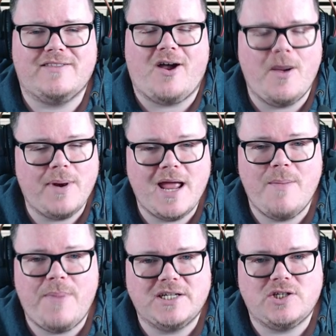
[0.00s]
that I play in
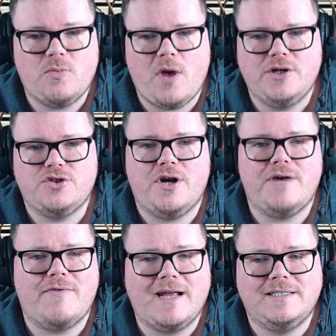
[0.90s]
best of 1, trying to
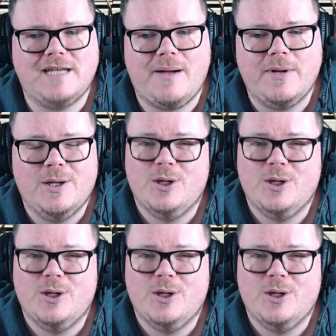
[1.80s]
rank up.